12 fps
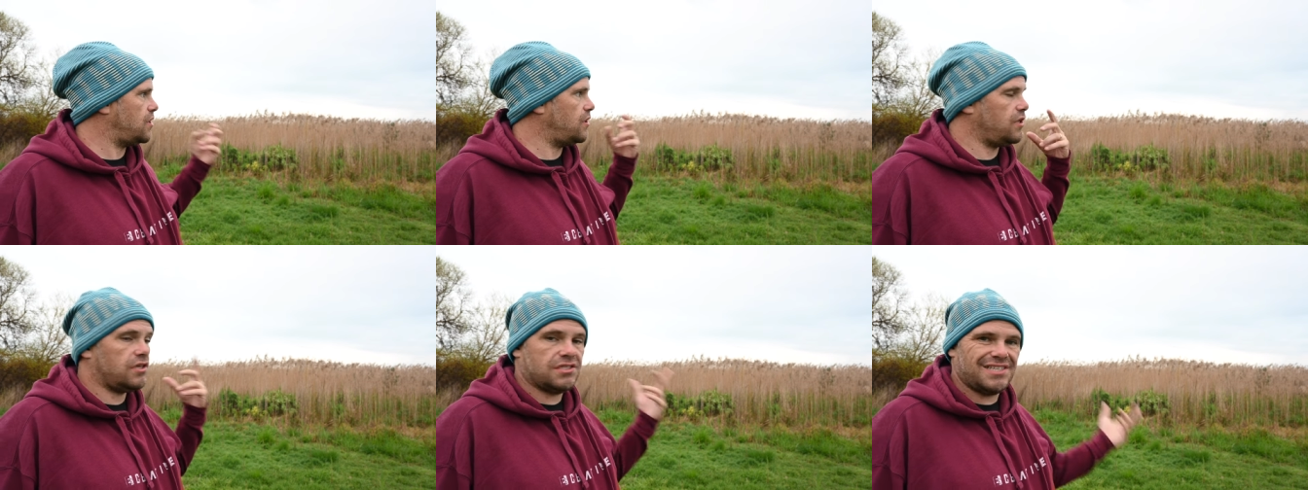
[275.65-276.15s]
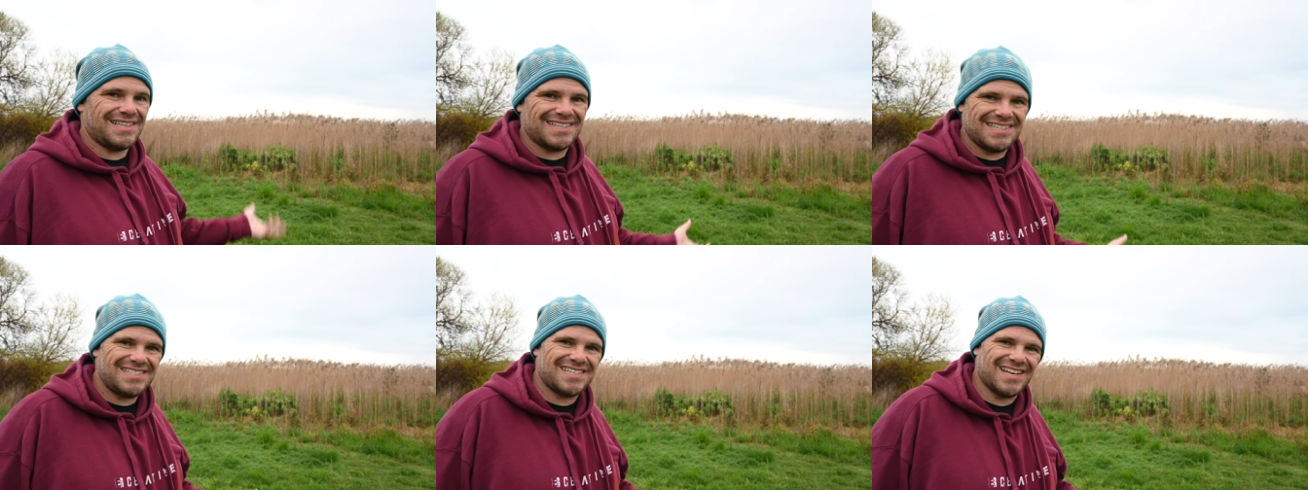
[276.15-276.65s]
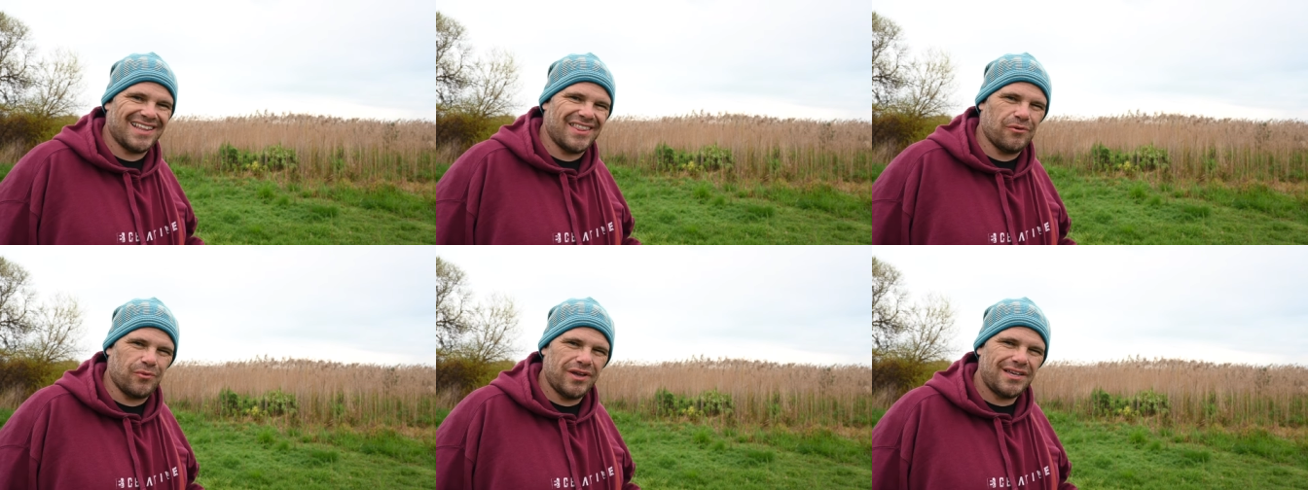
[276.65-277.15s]
though, you can see the detail in
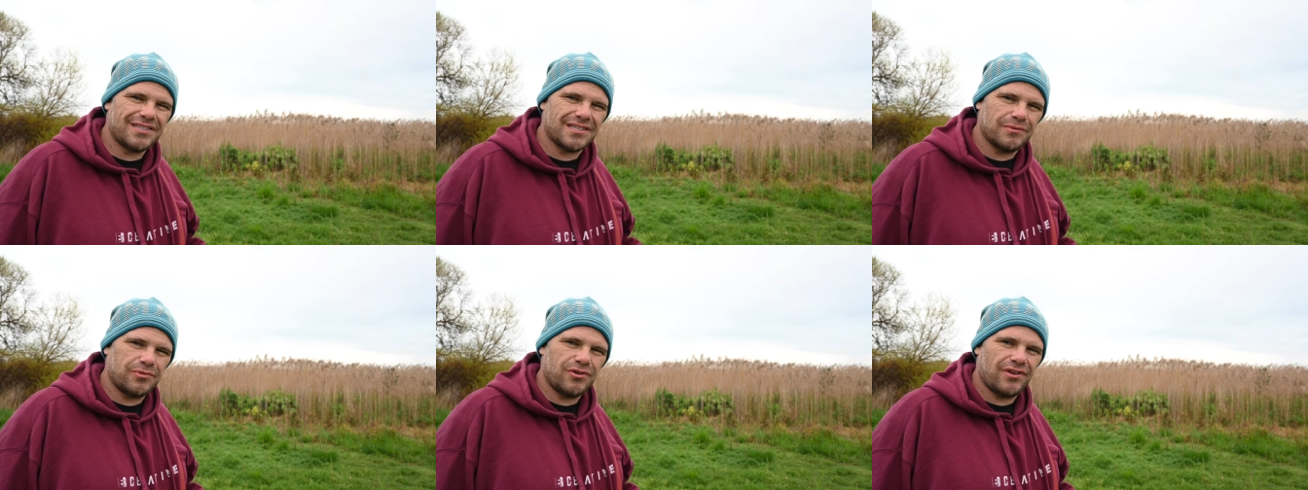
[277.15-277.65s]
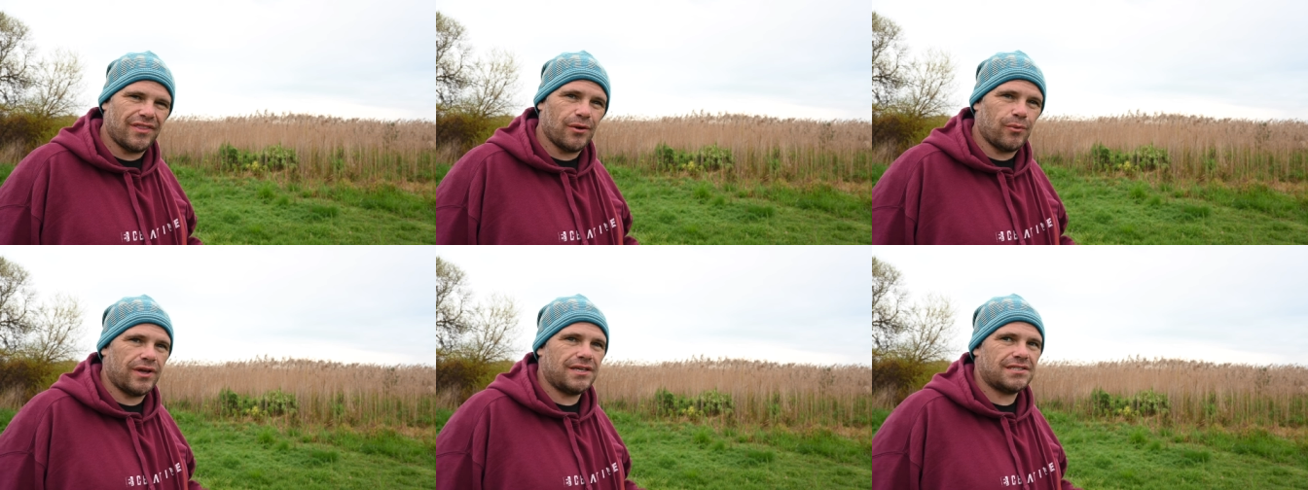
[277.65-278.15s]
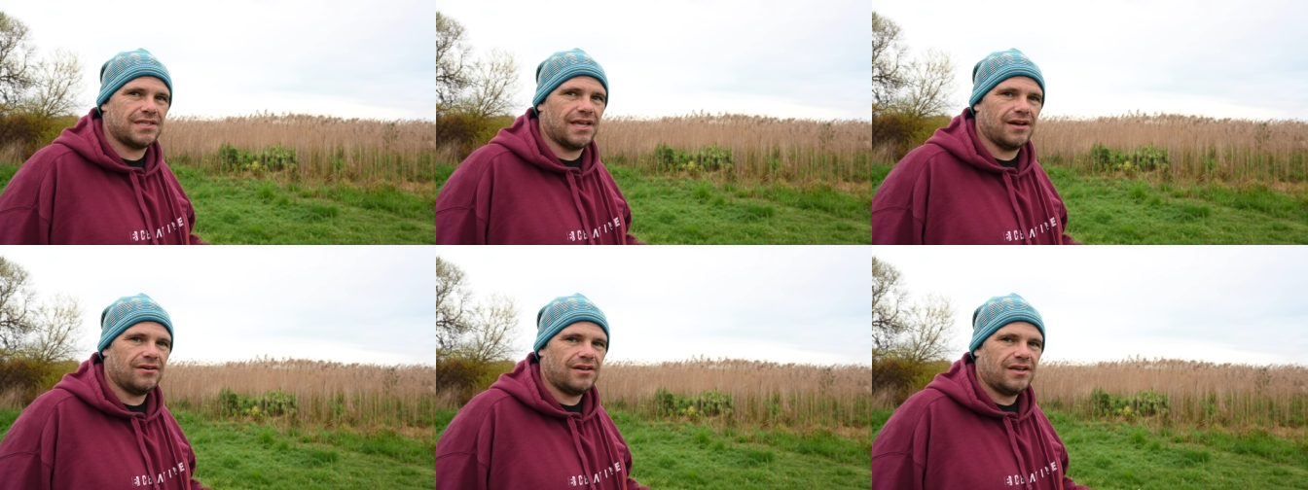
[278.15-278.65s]
their wings and the beauty in their wings
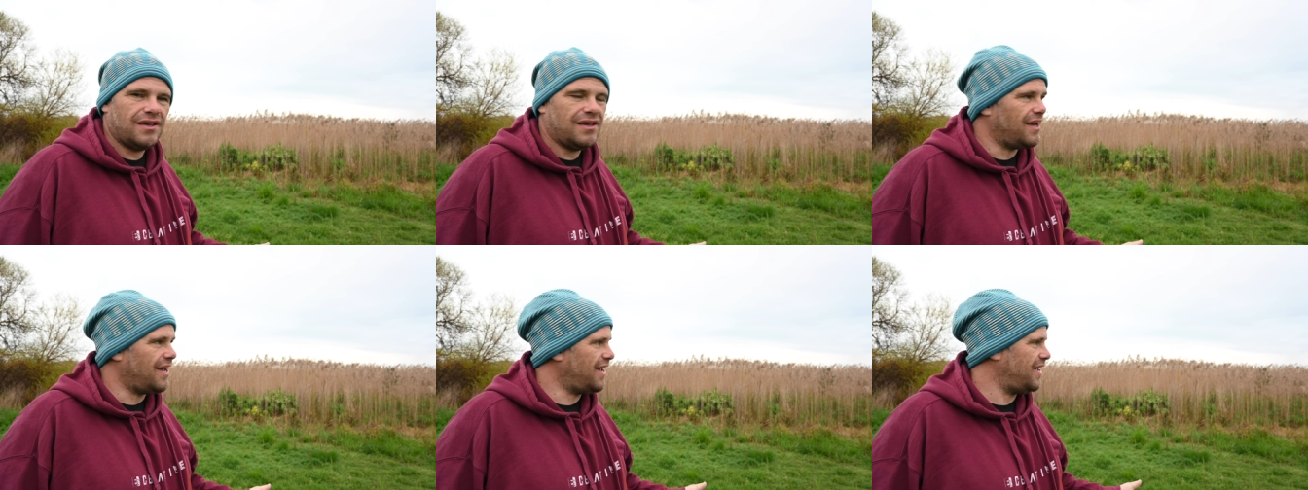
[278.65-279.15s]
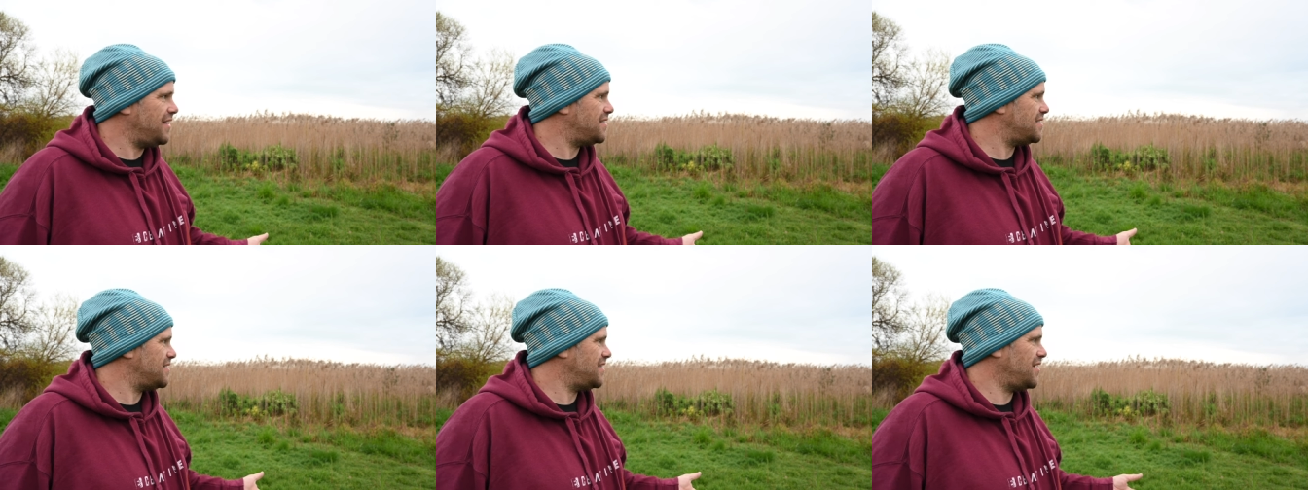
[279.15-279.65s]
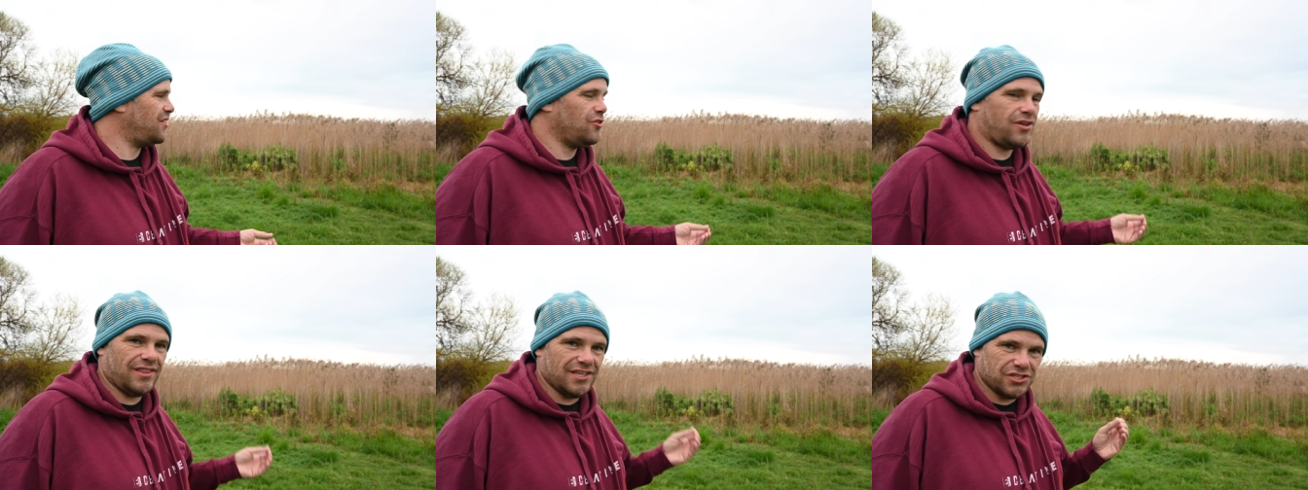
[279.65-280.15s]
now. And
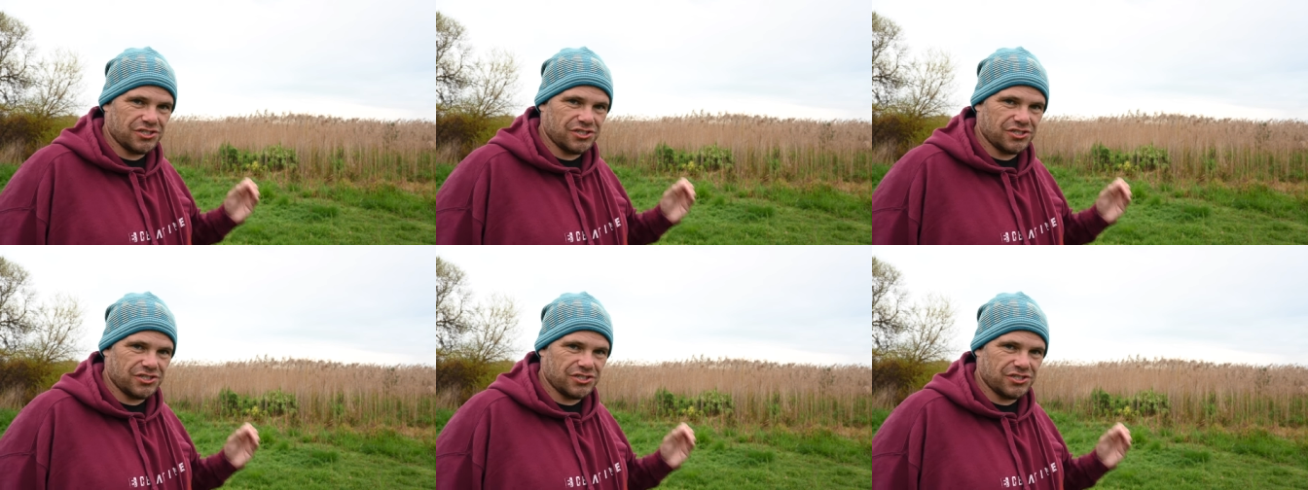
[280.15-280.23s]
look at this